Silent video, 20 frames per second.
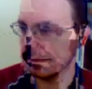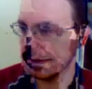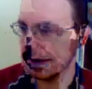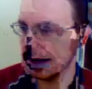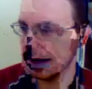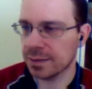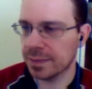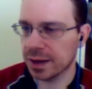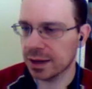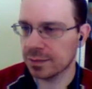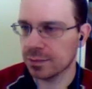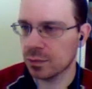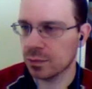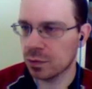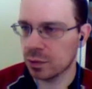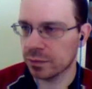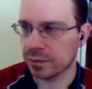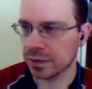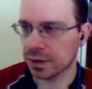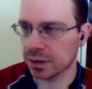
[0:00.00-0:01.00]
very bad
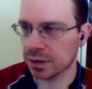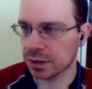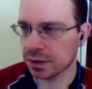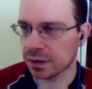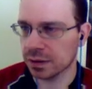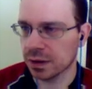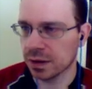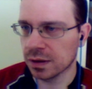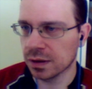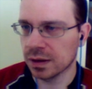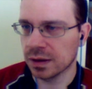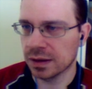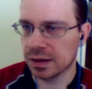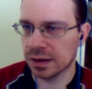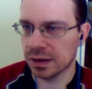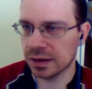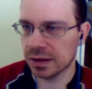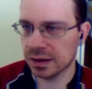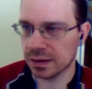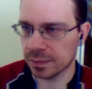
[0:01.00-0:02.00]
move,
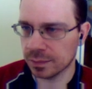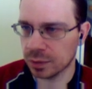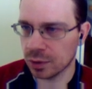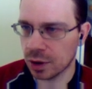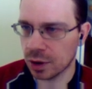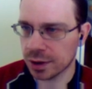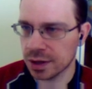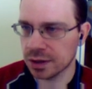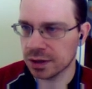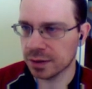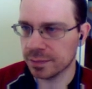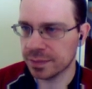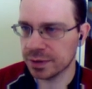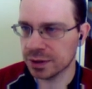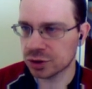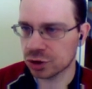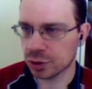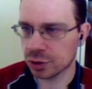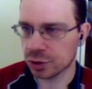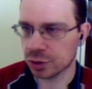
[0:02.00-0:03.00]
blocking the
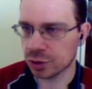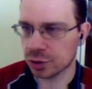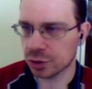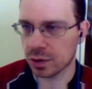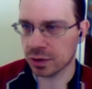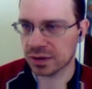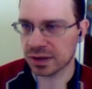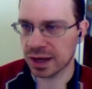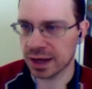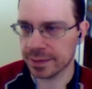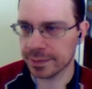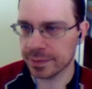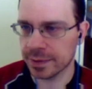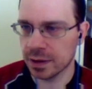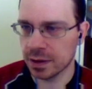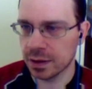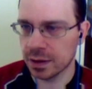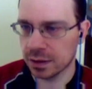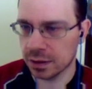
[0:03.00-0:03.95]
bishop one more time.